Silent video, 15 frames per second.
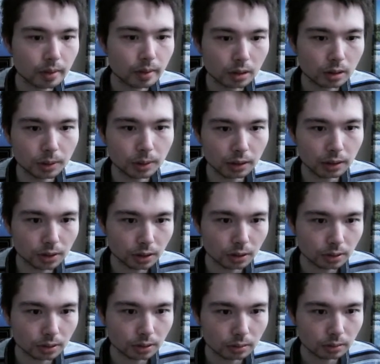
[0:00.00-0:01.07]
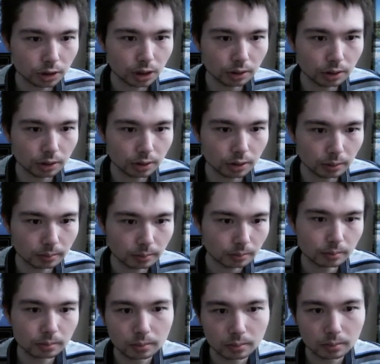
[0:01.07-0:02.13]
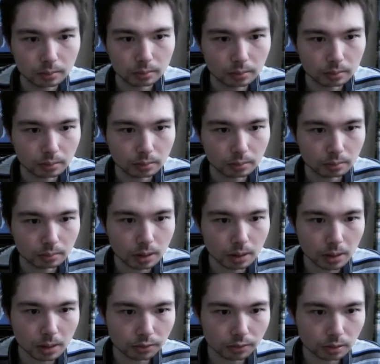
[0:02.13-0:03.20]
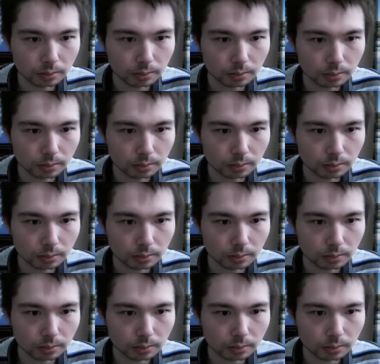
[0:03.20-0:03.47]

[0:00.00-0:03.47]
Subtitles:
Queen f6, g3, maybe f4,